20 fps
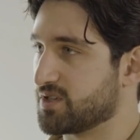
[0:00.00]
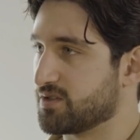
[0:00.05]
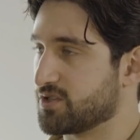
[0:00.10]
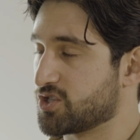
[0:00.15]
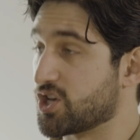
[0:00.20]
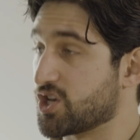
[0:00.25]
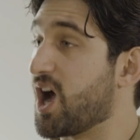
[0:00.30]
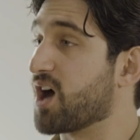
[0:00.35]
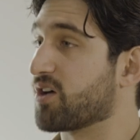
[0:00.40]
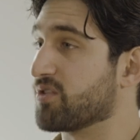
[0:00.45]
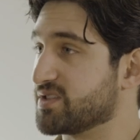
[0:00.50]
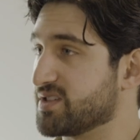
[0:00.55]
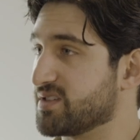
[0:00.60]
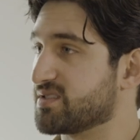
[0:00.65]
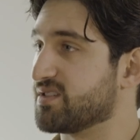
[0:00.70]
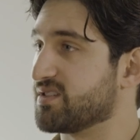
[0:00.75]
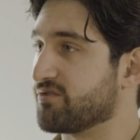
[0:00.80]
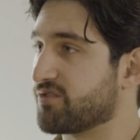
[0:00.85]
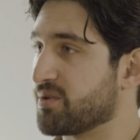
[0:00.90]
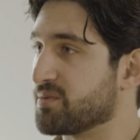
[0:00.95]
shock
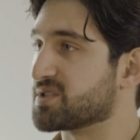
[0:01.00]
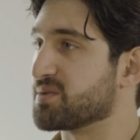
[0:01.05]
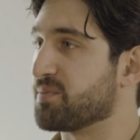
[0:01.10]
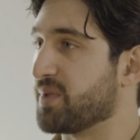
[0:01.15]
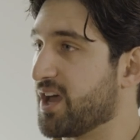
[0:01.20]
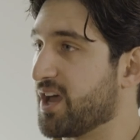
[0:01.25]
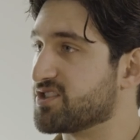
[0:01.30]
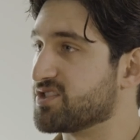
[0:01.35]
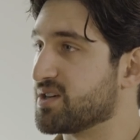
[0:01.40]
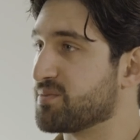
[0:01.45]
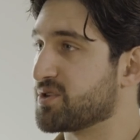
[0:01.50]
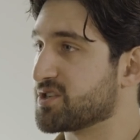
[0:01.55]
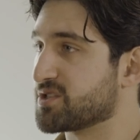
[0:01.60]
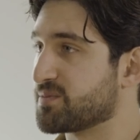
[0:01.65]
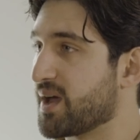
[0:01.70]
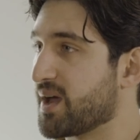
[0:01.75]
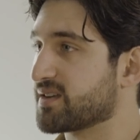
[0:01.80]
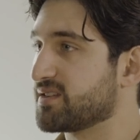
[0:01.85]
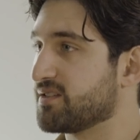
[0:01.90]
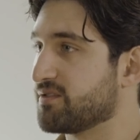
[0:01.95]
resistant from a supply chain
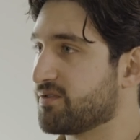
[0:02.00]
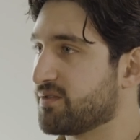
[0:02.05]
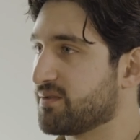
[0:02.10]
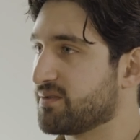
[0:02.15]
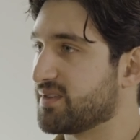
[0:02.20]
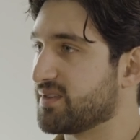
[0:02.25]
perspective.